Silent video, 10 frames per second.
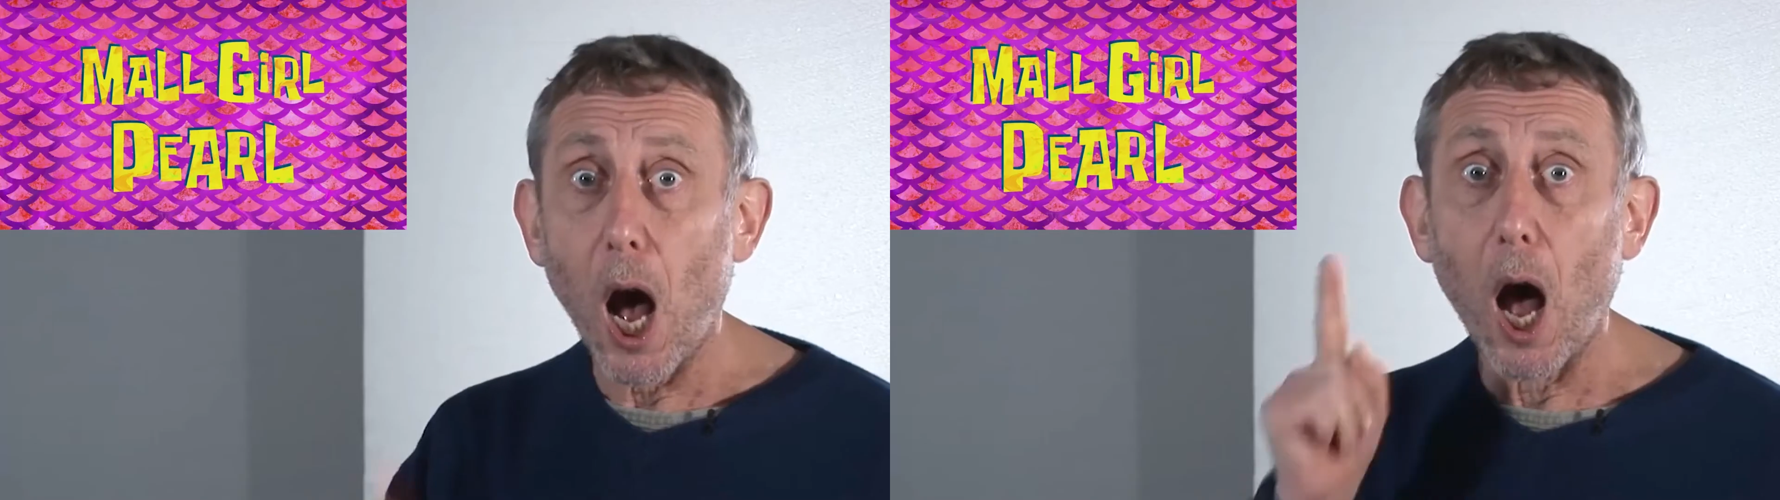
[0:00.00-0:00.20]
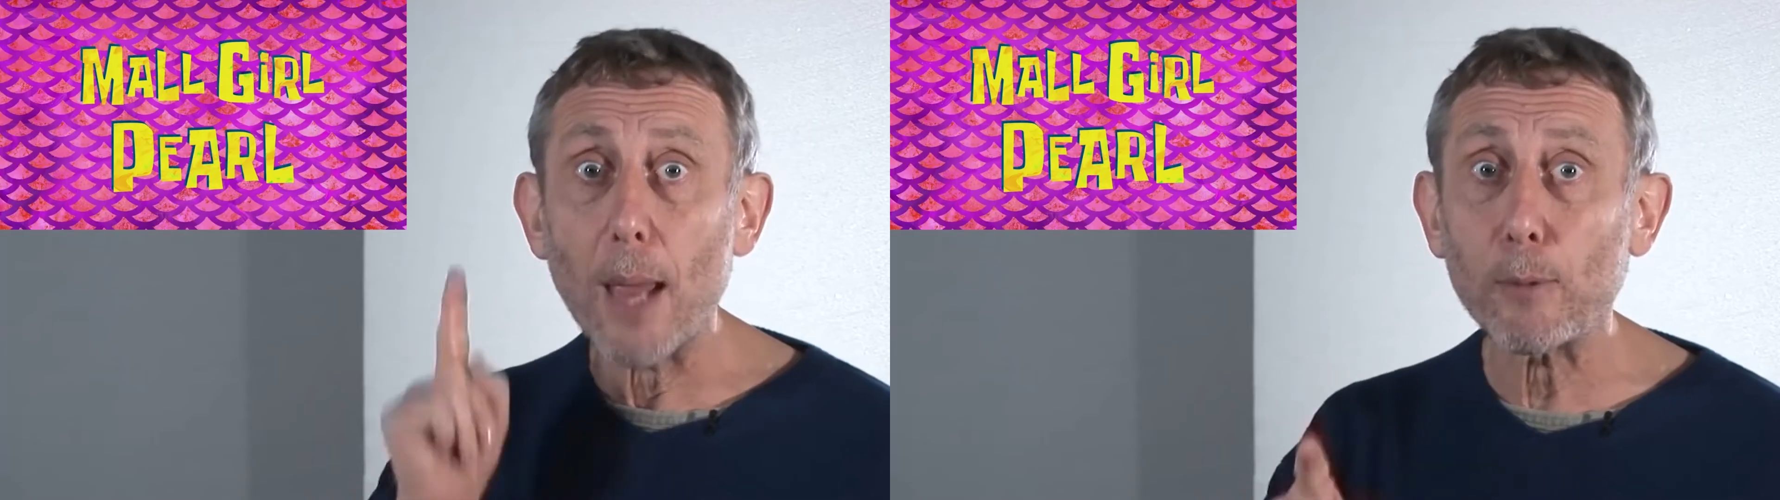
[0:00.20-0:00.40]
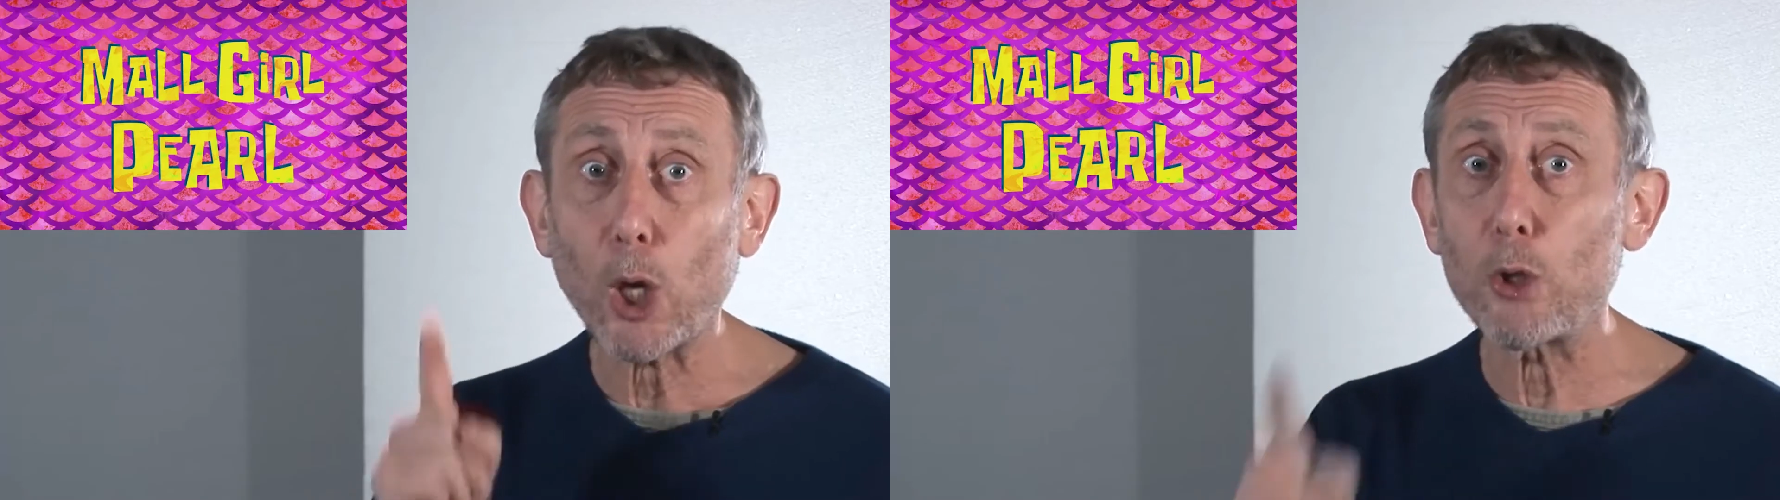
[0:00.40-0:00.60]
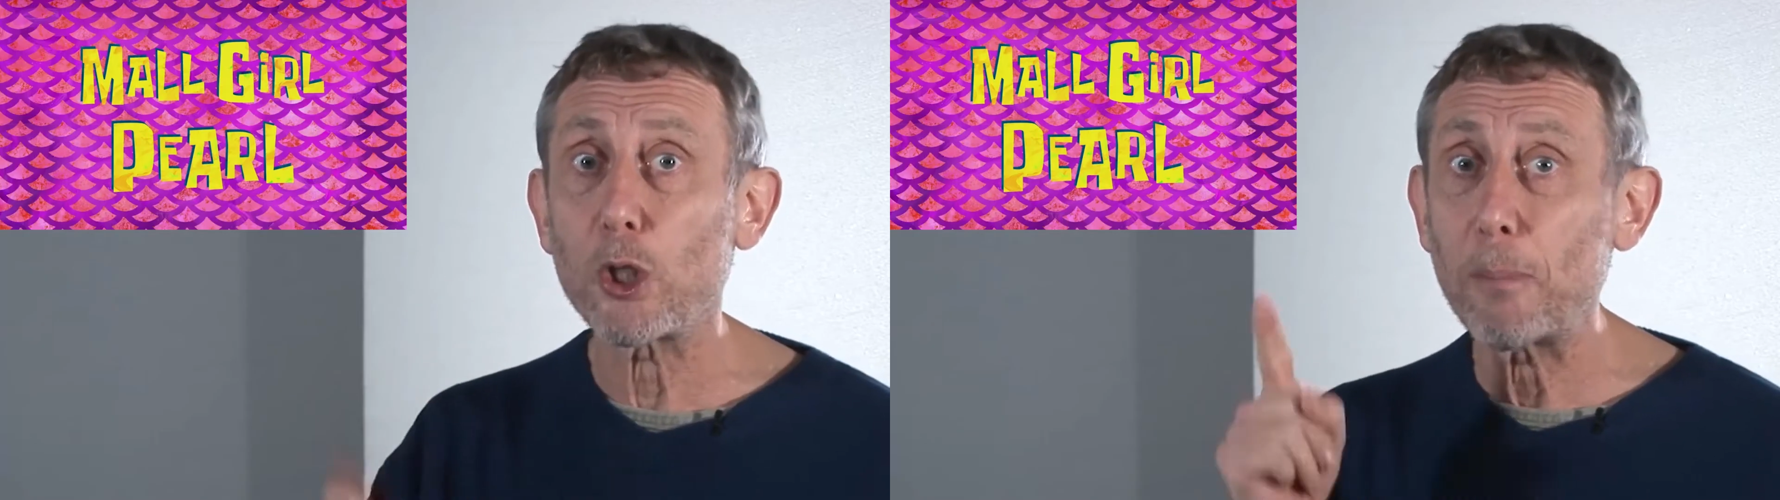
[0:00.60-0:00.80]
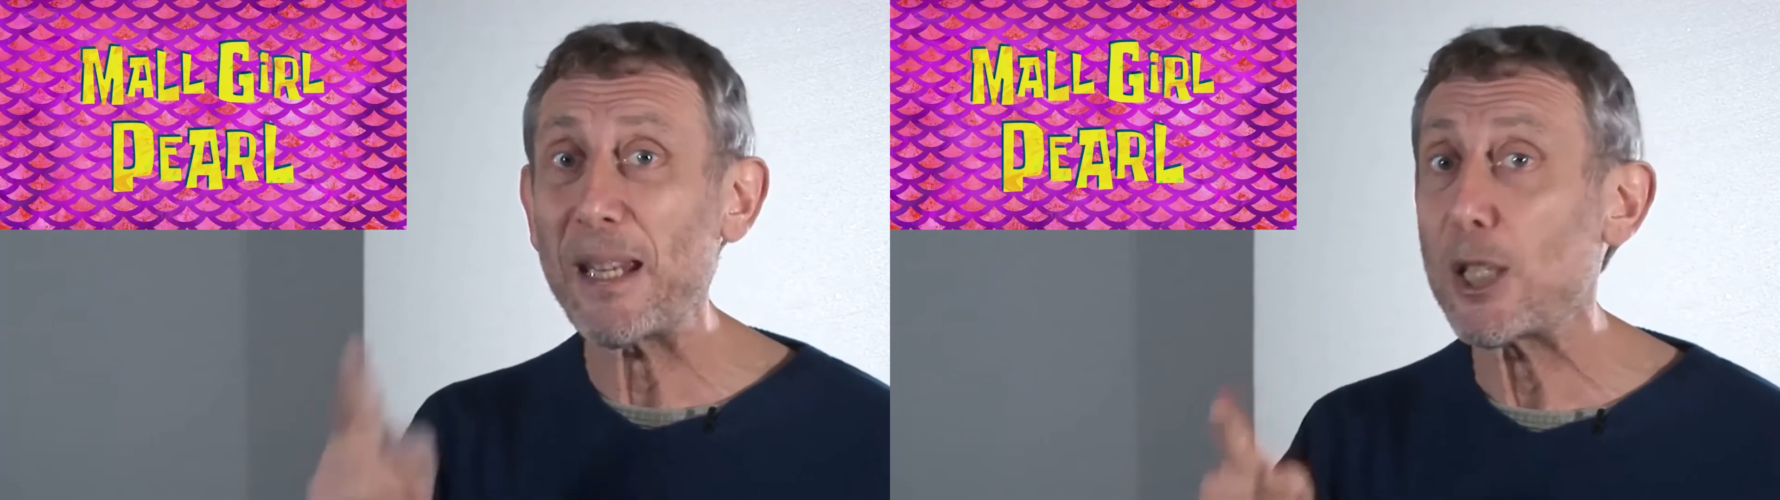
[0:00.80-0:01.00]
I'm going to
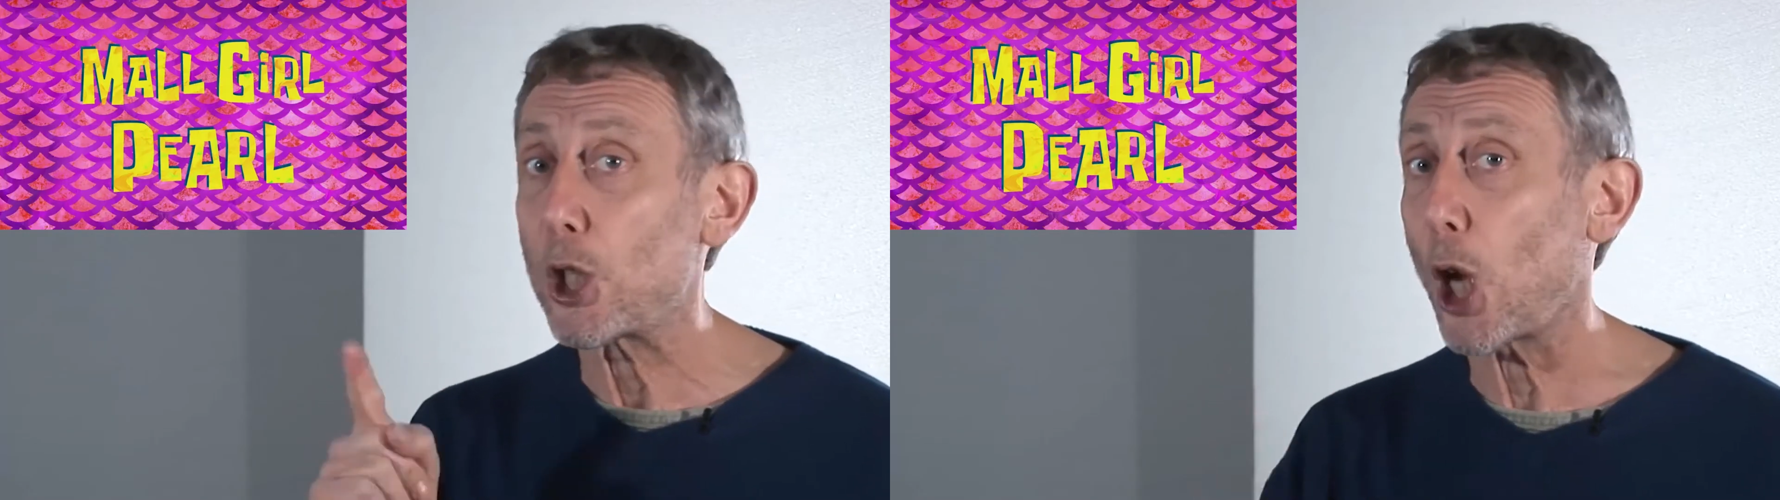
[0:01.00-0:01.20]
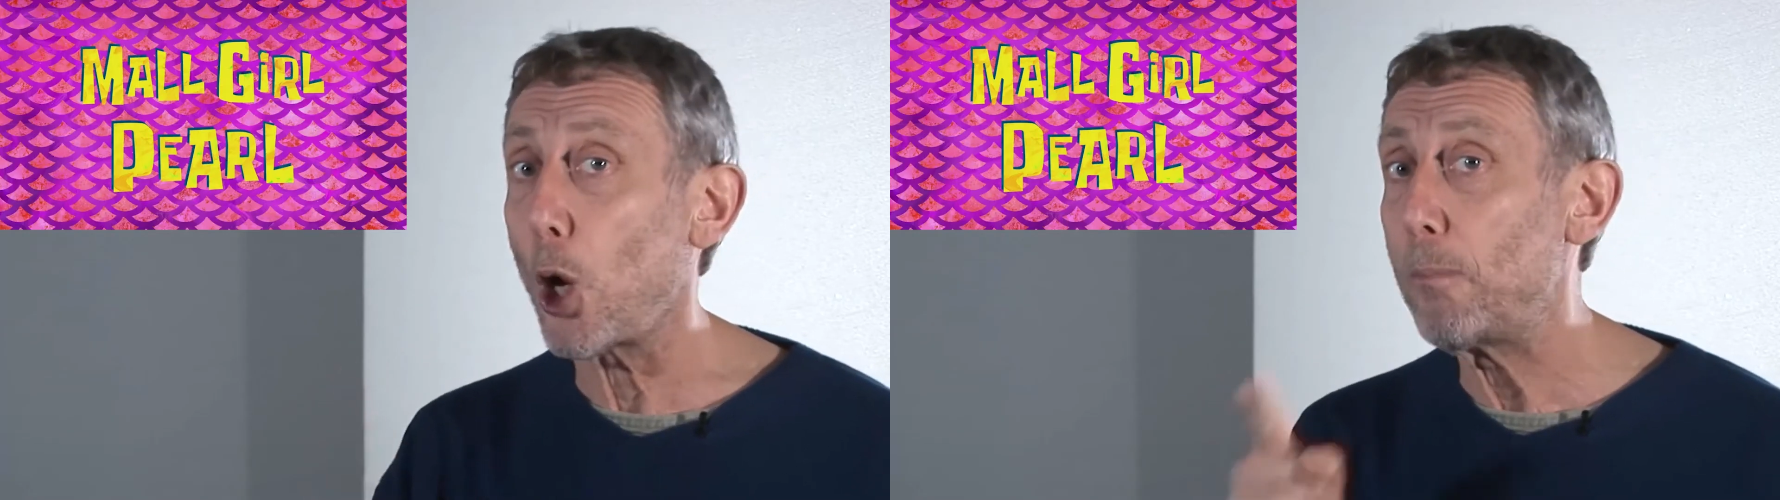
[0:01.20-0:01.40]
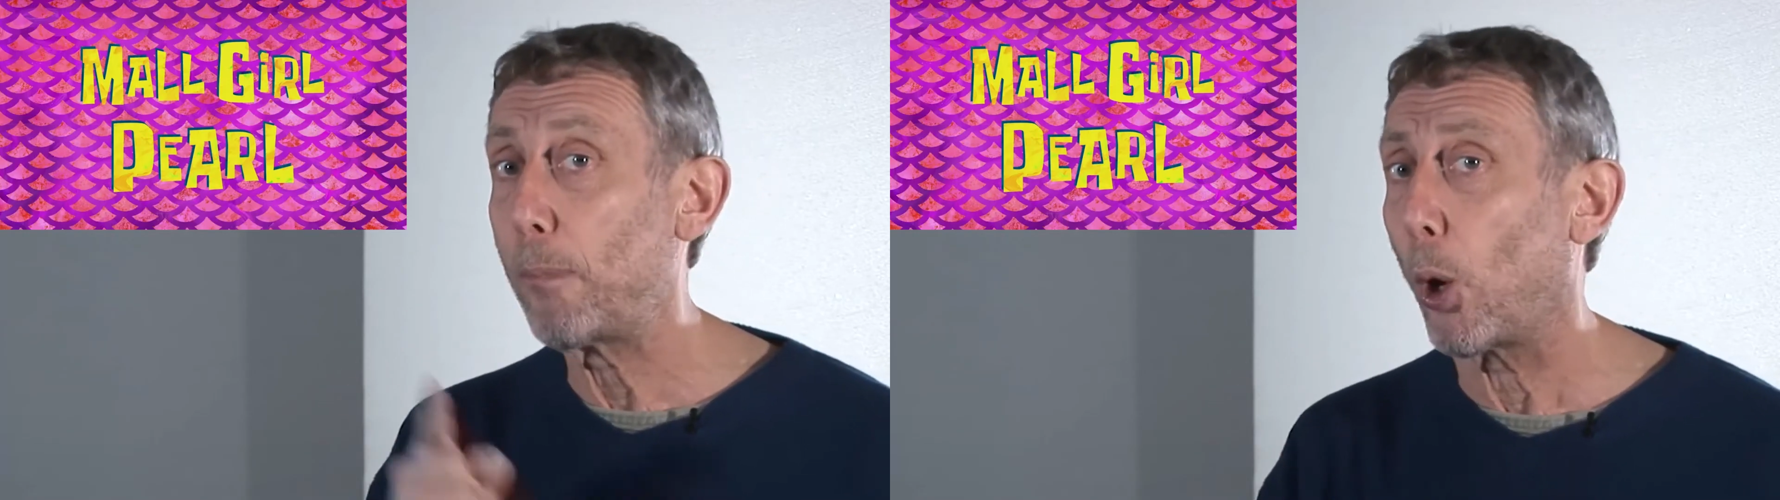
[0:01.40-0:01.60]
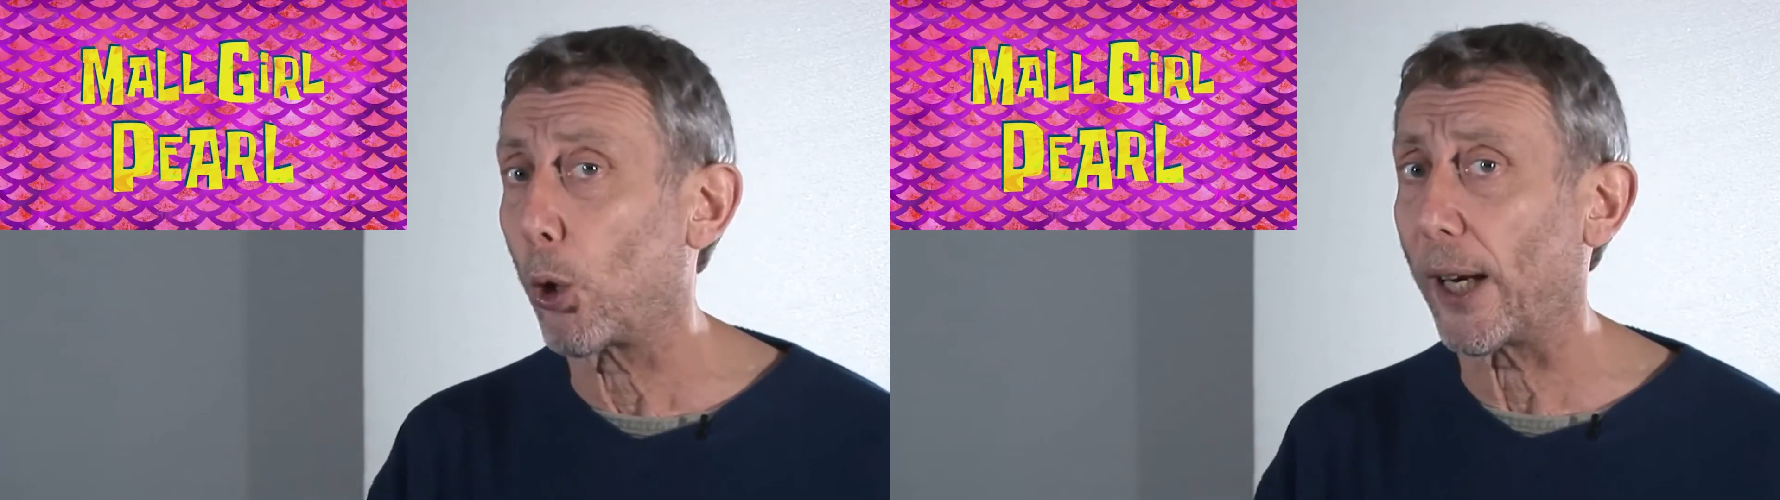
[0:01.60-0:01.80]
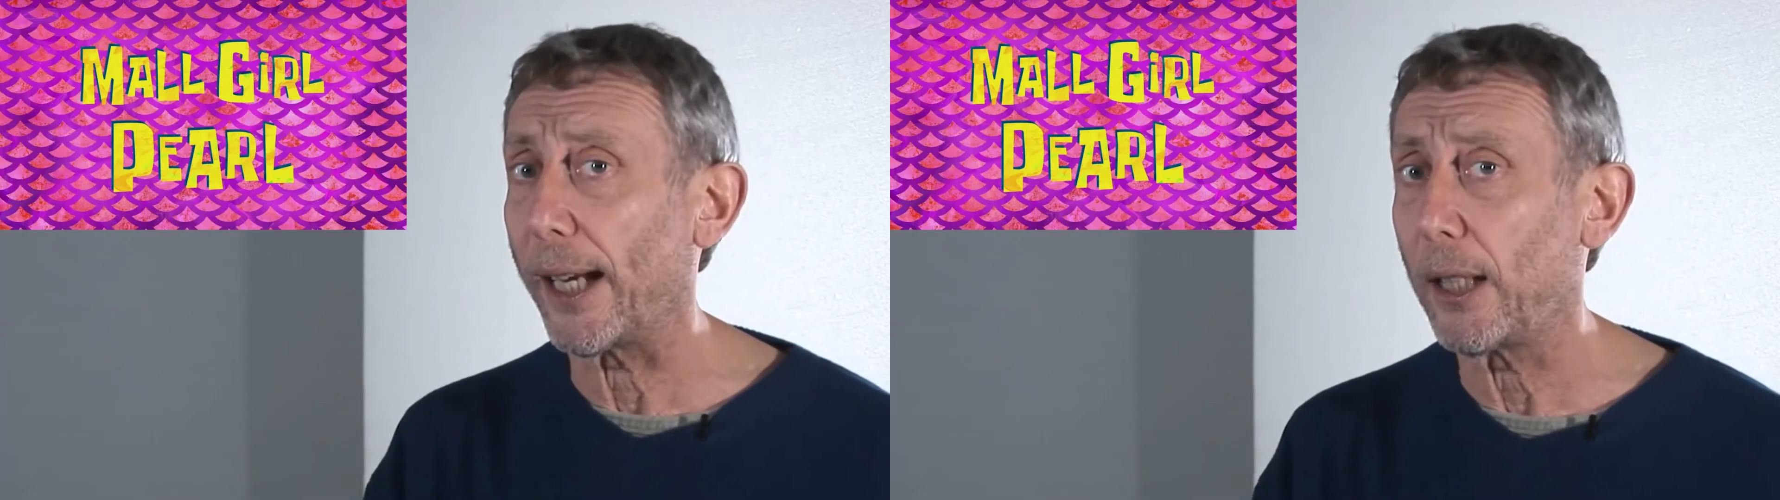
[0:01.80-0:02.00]
be so
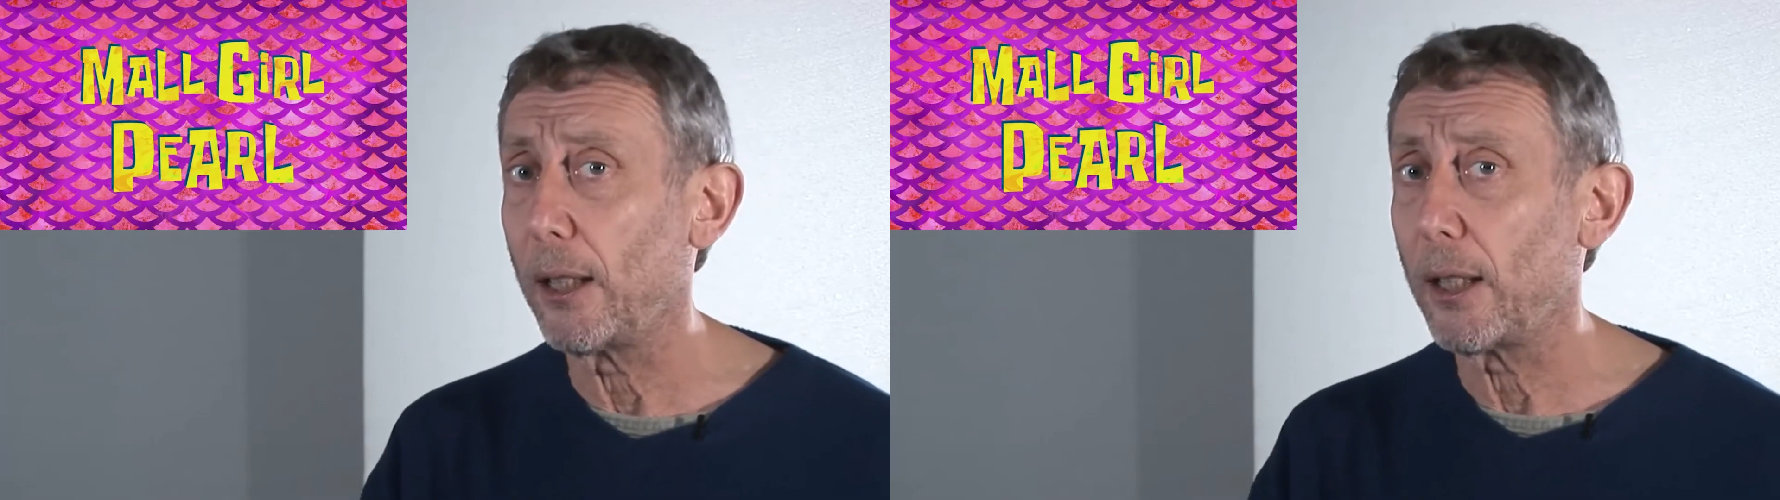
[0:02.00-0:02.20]
boring,